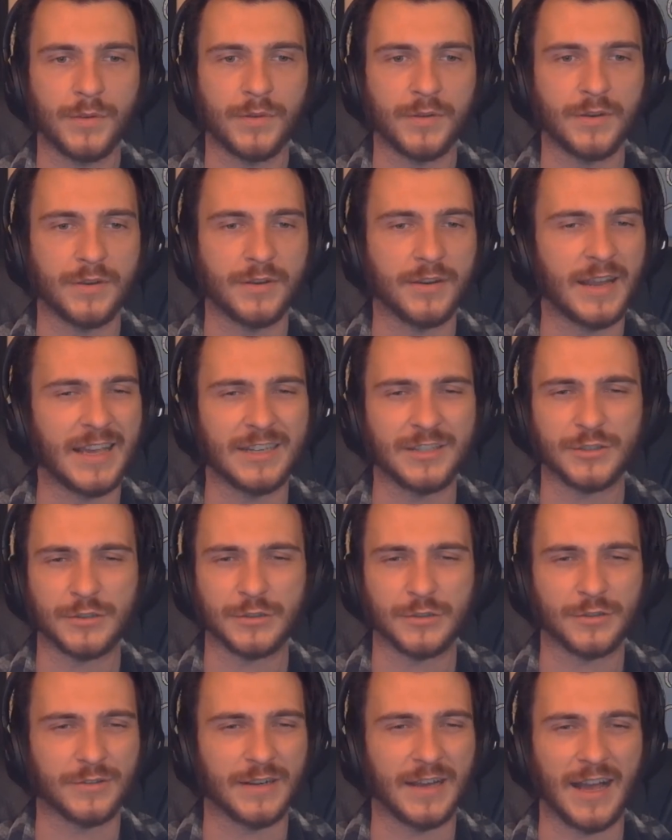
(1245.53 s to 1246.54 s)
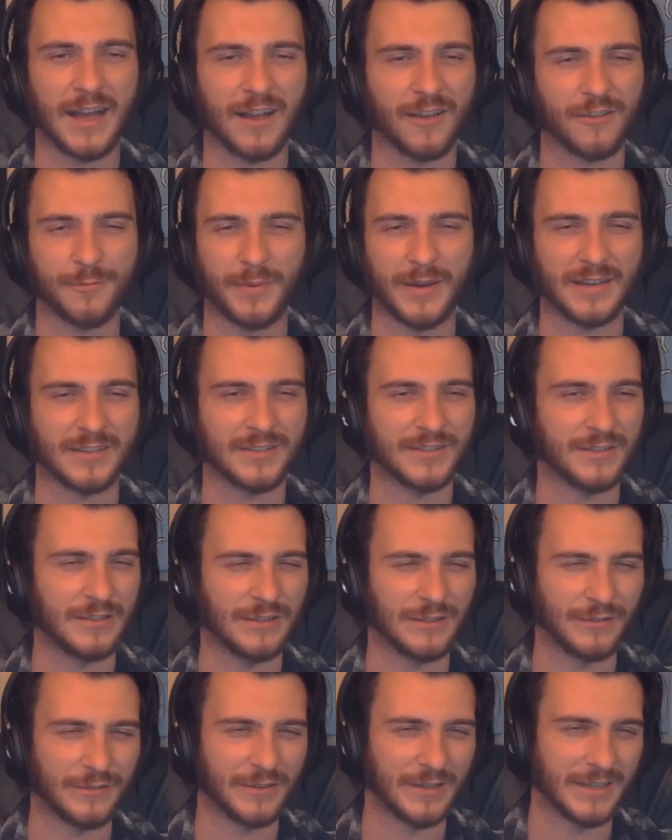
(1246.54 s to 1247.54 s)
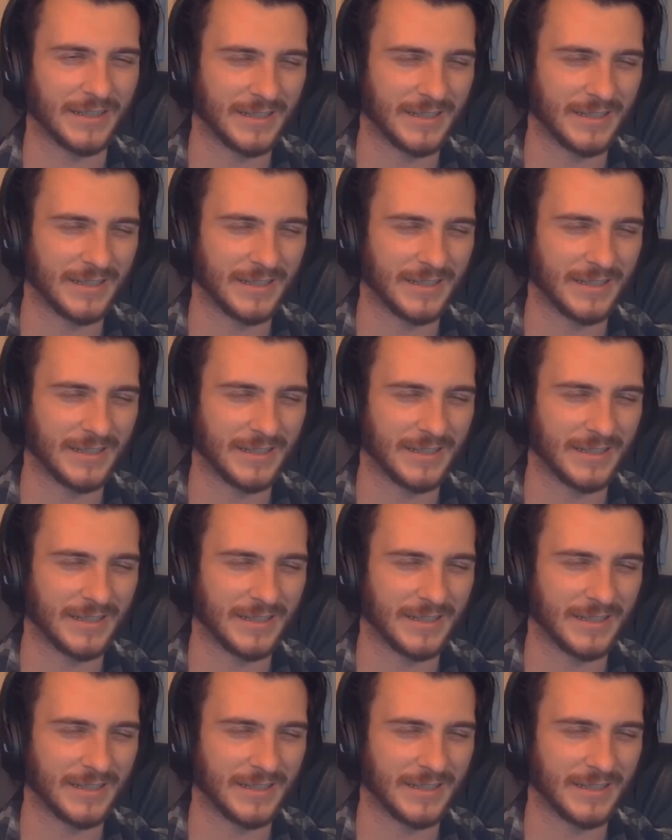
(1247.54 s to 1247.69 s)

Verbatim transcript: nature aspect to it.